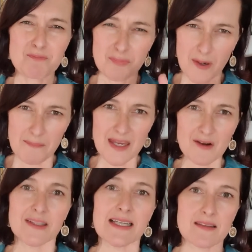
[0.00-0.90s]

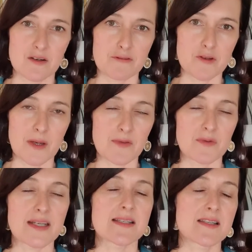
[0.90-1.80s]
Primarily, there are a few other
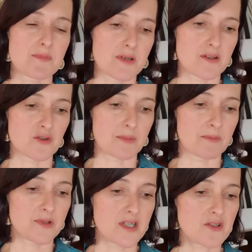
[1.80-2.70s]
reasons, but a drop
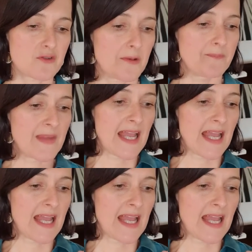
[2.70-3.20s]
in progesterone.